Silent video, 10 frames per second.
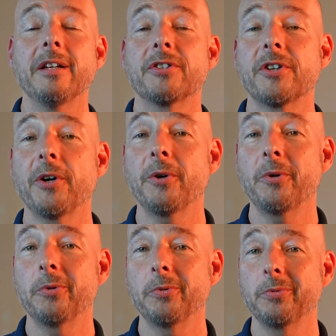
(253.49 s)

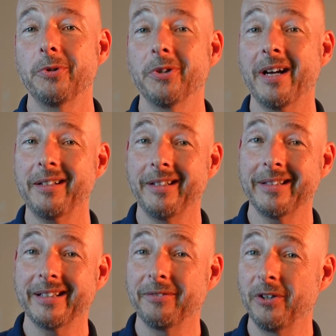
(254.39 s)
So you're out of
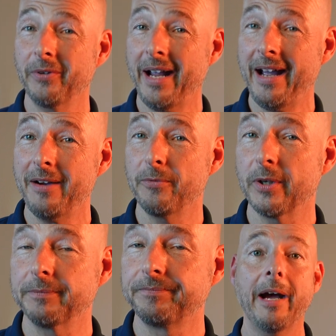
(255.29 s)
luck if you don't have
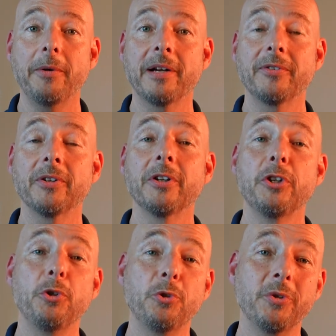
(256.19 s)
one. However,
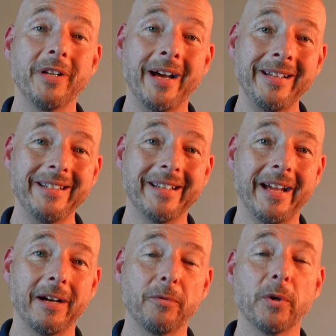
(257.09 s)
you do not need to
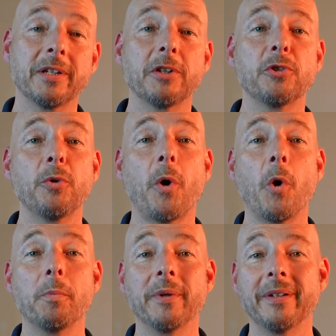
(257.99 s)
have one to
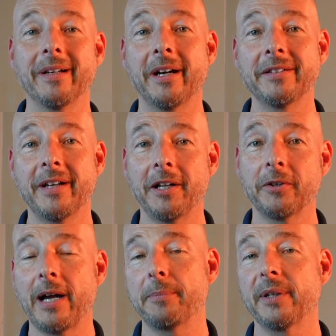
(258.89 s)
open a
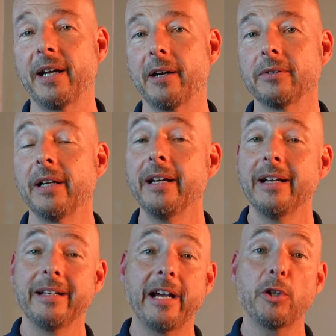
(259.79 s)
DollarApp account.
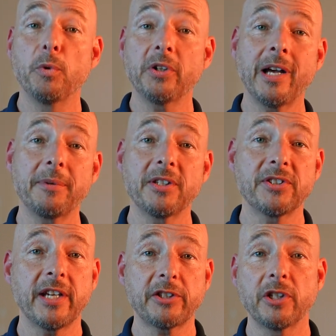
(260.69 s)
Now, you will come to the
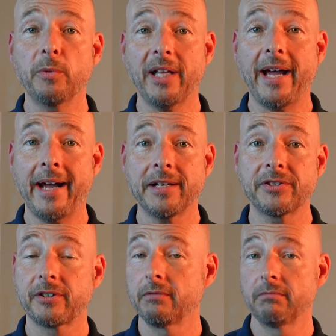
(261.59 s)
section that will
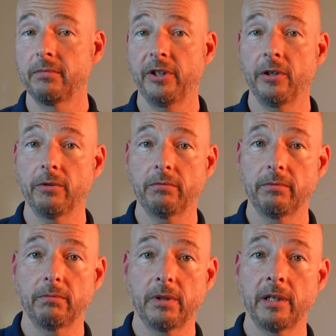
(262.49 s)
ask,
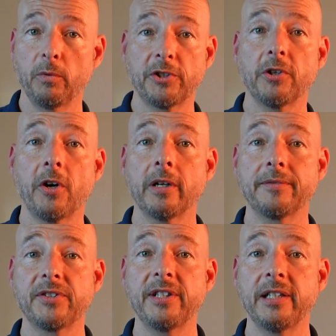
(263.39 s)
what's your
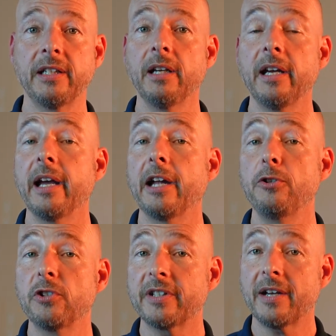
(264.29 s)
RFC, and
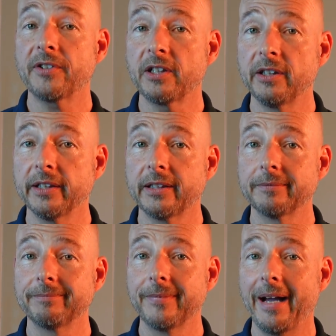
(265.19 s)
you just have to
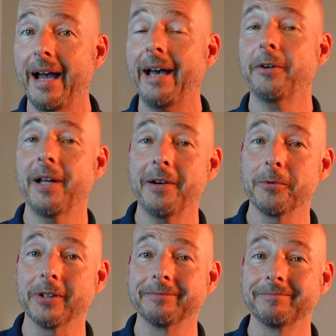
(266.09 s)
click, I don't have
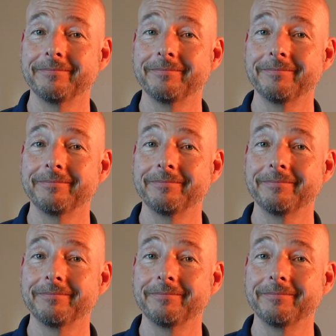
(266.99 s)
one.